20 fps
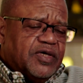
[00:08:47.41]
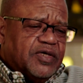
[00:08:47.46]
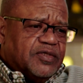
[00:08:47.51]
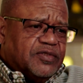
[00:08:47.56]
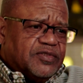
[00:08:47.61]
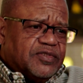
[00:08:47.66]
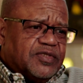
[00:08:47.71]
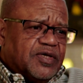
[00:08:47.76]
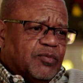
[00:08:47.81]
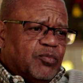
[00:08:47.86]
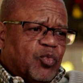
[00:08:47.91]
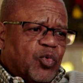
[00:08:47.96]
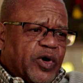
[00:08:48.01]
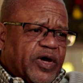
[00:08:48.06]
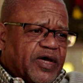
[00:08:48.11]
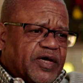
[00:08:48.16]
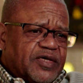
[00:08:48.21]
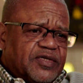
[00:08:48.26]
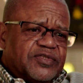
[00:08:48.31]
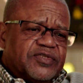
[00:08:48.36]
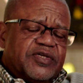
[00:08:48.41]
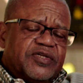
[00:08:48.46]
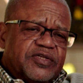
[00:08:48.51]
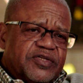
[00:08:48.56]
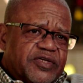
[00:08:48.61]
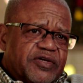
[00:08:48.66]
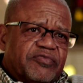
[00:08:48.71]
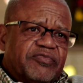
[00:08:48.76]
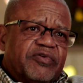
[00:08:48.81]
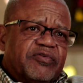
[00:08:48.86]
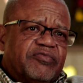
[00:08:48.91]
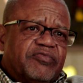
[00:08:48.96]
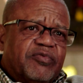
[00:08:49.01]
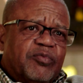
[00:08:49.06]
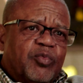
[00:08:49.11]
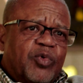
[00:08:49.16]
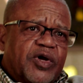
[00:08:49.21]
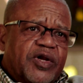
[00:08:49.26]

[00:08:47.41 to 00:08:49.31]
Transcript: in some ways and different from